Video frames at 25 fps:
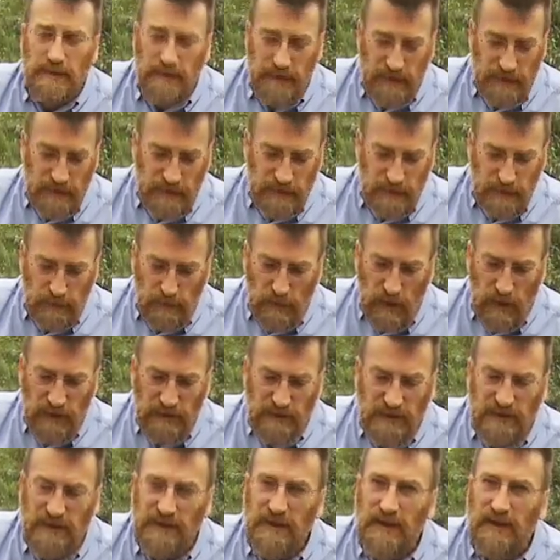these
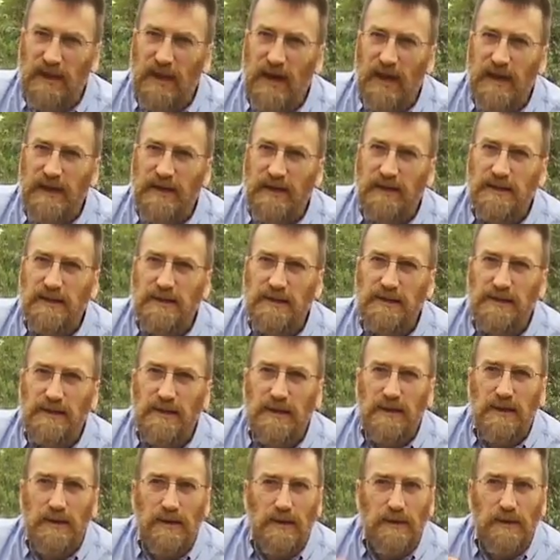mosses and lichens
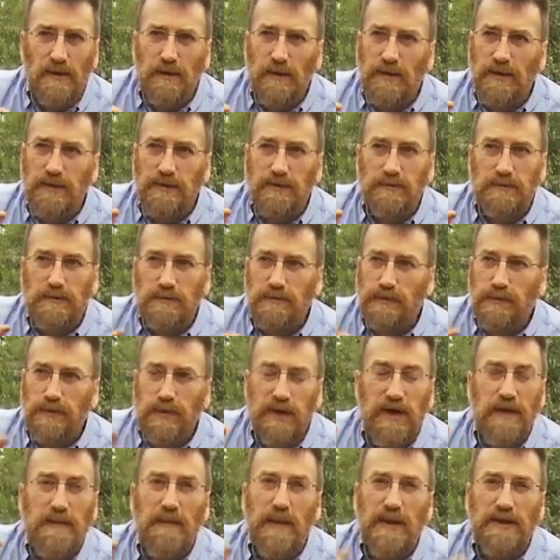will
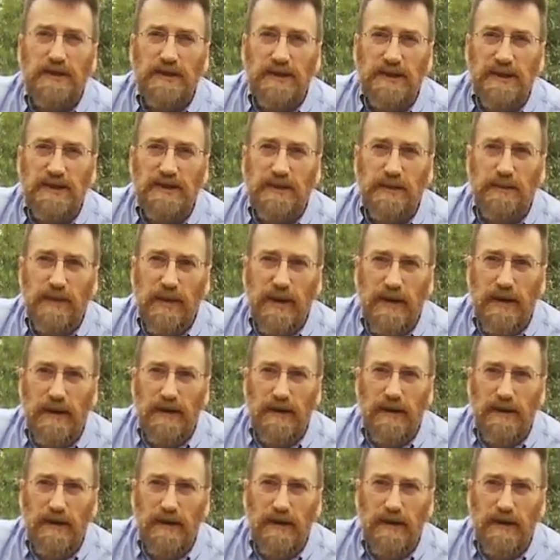pretty much disappear.